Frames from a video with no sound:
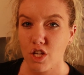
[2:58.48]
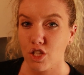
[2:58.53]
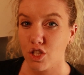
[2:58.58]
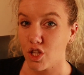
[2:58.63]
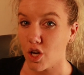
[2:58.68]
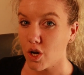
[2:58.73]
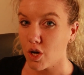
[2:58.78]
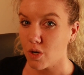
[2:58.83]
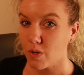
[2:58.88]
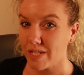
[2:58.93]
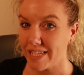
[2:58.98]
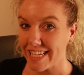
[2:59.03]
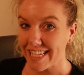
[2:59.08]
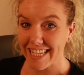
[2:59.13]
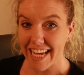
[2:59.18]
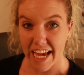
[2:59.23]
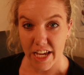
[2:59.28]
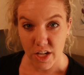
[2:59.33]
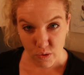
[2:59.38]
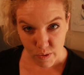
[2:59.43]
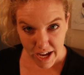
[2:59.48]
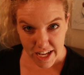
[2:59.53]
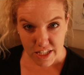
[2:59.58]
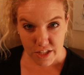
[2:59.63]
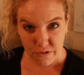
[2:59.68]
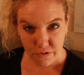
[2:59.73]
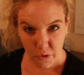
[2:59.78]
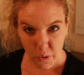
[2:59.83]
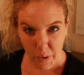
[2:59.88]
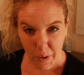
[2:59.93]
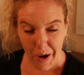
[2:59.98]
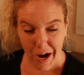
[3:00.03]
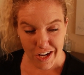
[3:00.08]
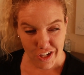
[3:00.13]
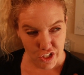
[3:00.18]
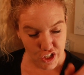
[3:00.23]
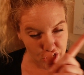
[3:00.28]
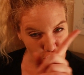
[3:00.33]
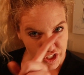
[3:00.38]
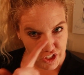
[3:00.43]
So to digress
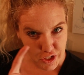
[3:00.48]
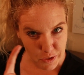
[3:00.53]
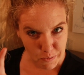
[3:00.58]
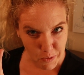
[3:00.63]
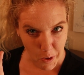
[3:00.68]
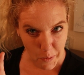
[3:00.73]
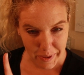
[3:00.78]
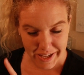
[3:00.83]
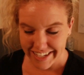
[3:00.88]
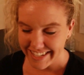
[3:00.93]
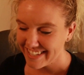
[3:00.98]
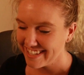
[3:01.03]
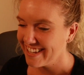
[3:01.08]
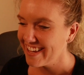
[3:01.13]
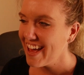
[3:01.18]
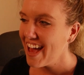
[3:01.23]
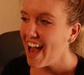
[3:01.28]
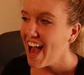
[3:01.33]
for just a moment,